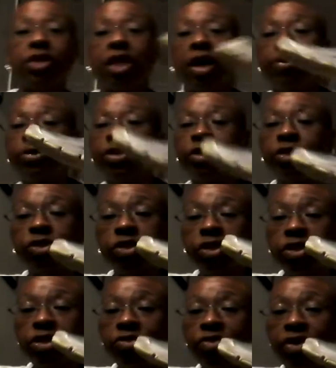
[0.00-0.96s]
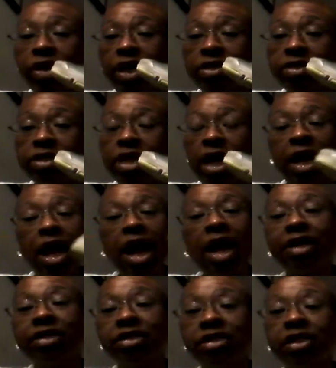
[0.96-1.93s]
that I was using to run outside, I
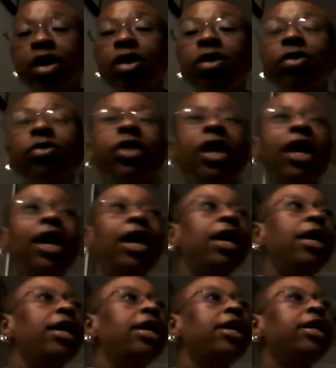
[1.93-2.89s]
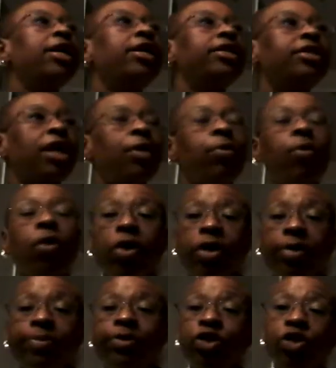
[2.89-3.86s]
could tell that they
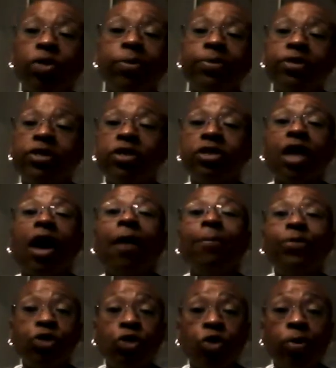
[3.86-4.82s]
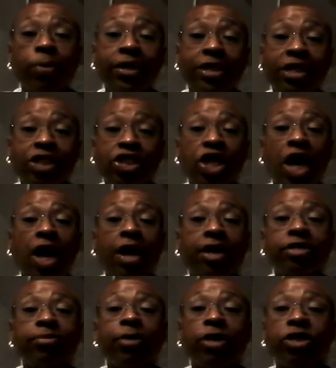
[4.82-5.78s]
weren't absor absorbing the shock
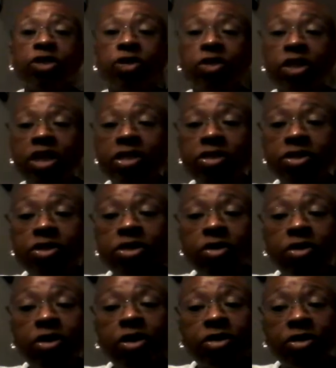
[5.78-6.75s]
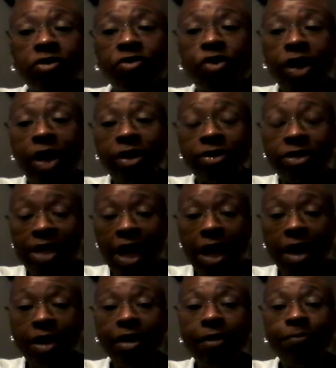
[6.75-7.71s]
as much. So these are still good to run
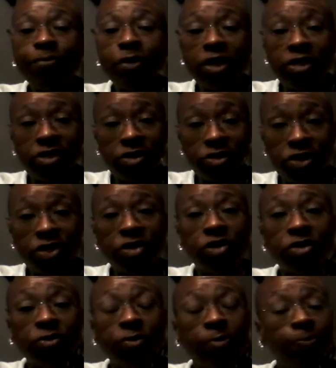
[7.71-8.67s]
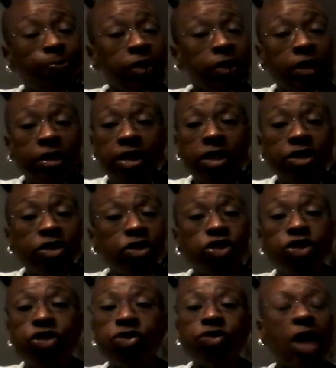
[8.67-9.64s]
outside in because they're still decent
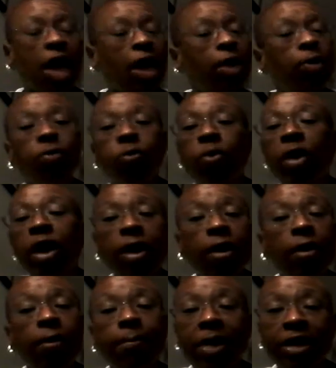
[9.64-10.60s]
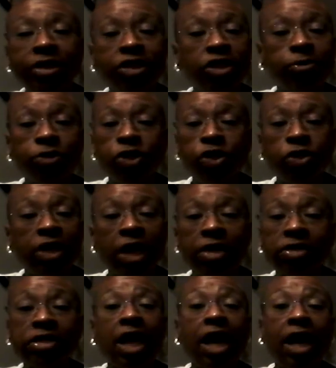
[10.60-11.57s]
shoes. I don't wear my gym shoes
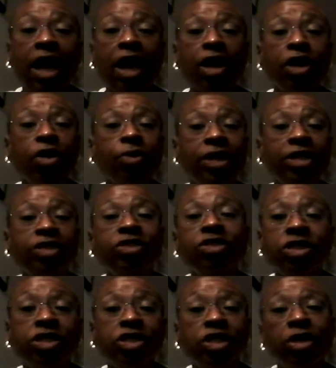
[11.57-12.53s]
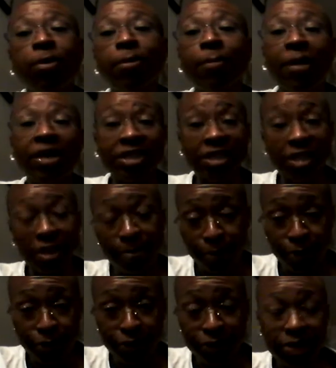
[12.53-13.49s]
outside. I go into the gym in my
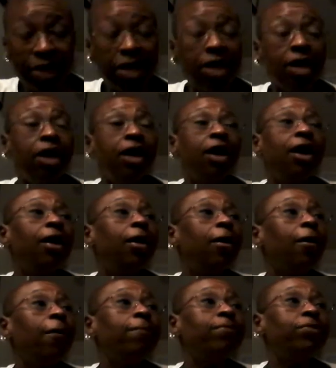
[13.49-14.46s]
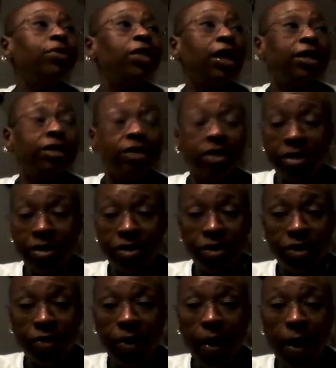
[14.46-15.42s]
slippers, um, like the you
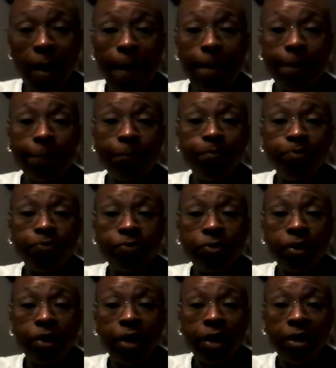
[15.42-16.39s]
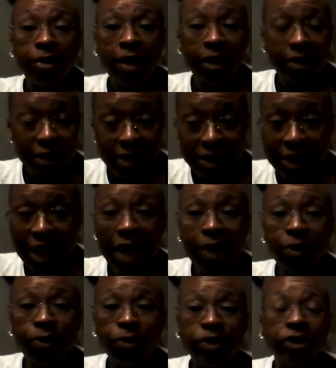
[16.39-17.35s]
know, um, like the
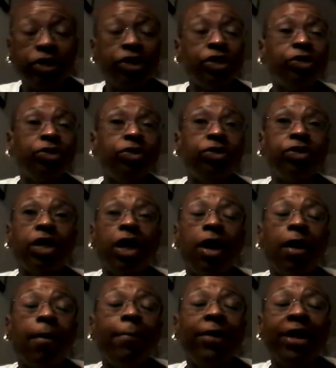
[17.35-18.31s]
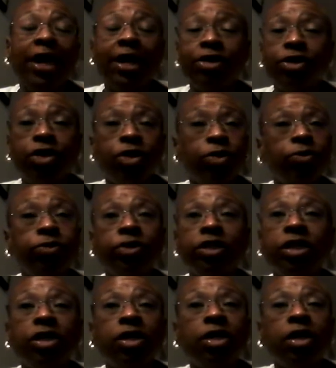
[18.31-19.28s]
slide-on shoes. Um, but I
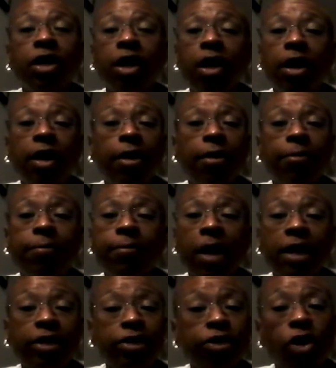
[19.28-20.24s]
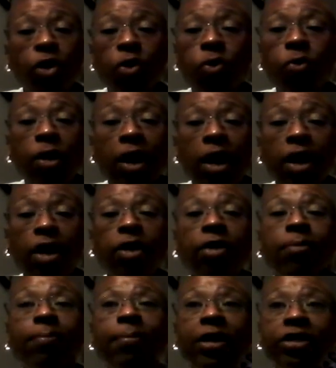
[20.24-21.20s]
don't um, I don't wear
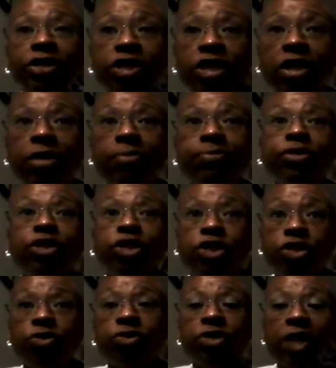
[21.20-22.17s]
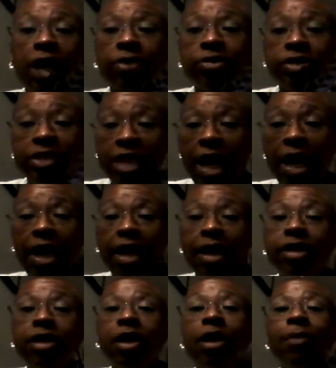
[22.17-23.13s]
my gym shoes
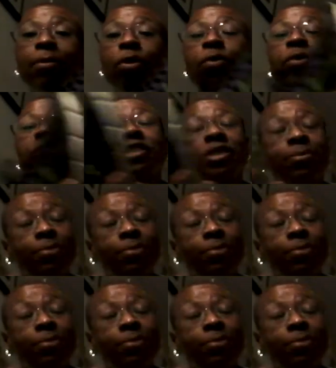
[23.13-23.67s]
outside, but once they